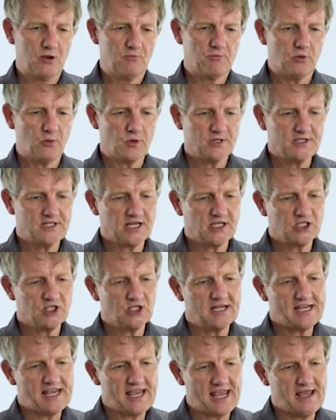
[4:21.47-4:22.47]
But what's
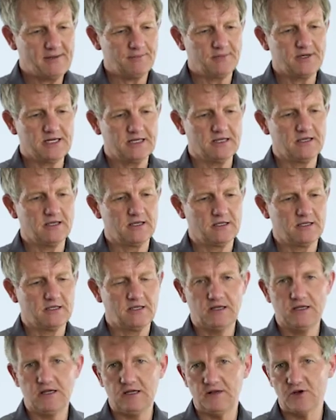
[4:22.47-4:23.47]
actually happening
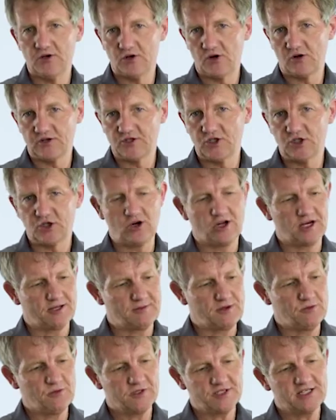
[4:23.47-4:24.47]
in the knowledge
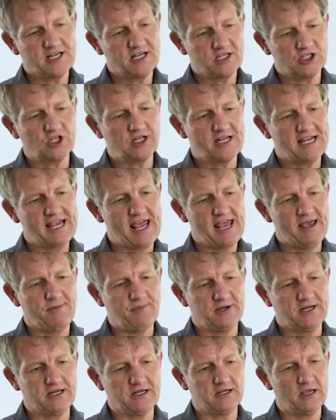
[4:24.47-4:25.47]
economy? What's actually
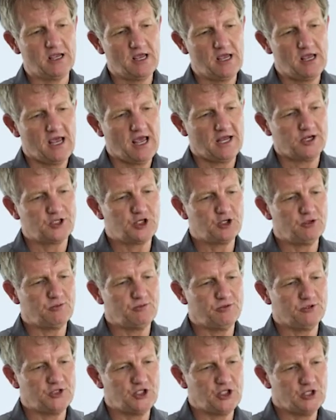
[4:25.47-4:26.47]
happening to
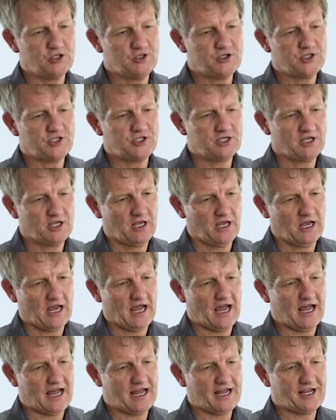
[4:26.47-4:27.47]
produce
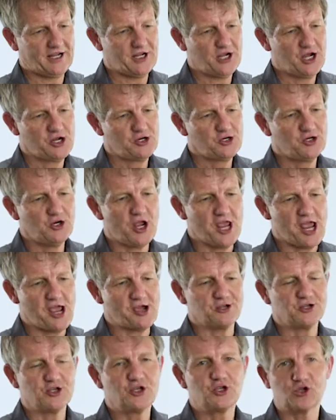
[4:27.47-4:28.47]

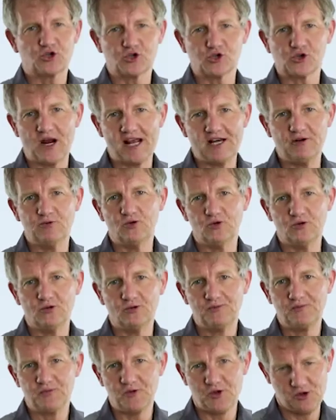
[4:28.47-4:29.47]
tradable
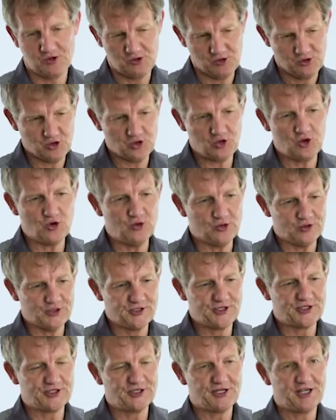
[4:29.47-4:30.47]

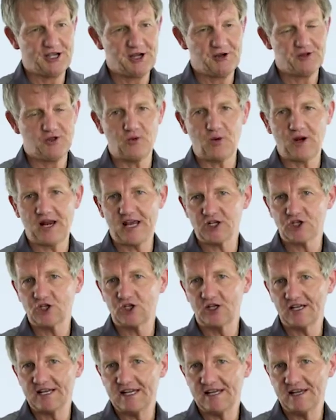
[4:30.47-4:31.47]
goods that will
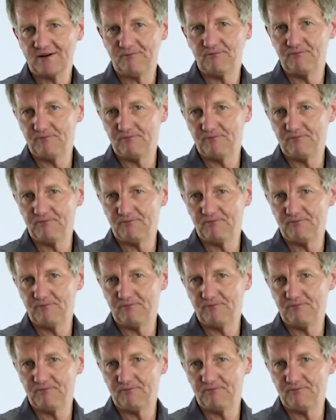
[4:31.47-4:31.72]
actually